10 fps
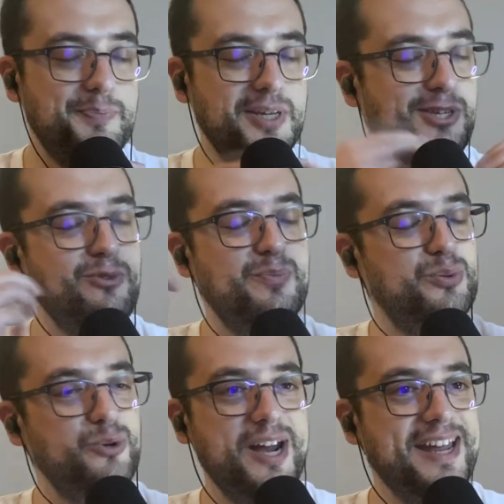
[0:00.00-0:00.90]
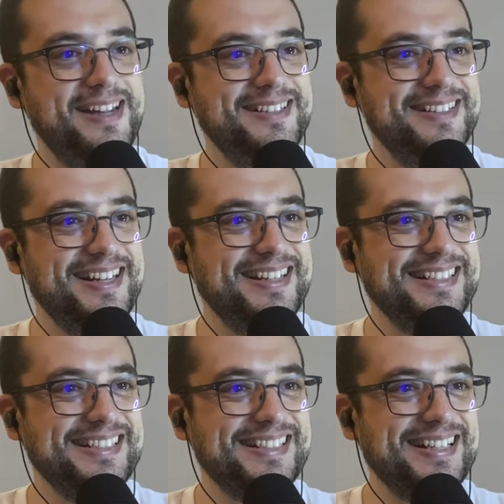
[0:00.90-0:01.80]
pick your brain
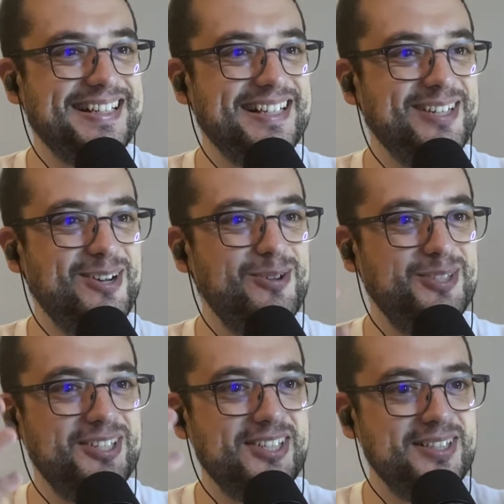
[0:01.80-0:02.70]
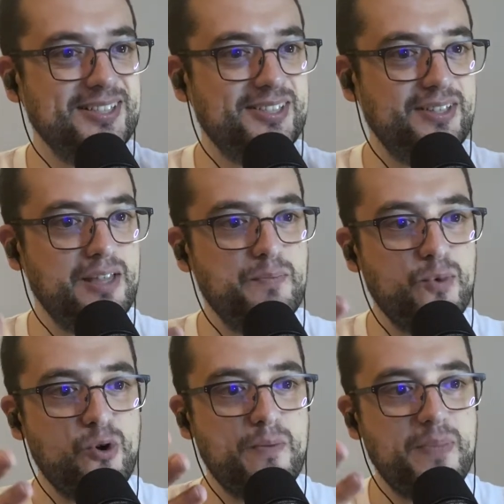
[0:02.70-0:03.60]
and just understand more